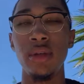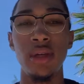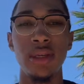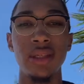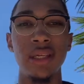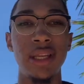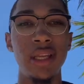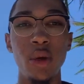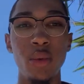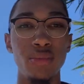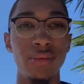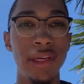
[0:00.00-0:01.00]
it's like they
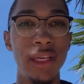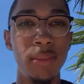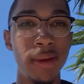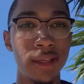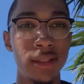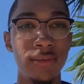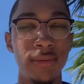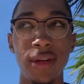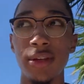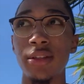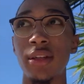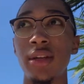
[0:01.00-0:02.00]
don't bring the best
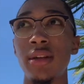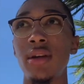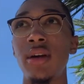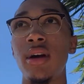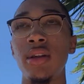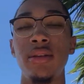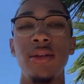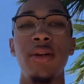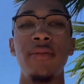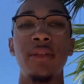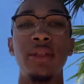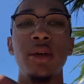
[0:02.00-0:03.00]
version of
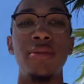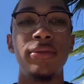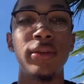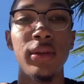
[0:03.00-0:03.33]
yourself.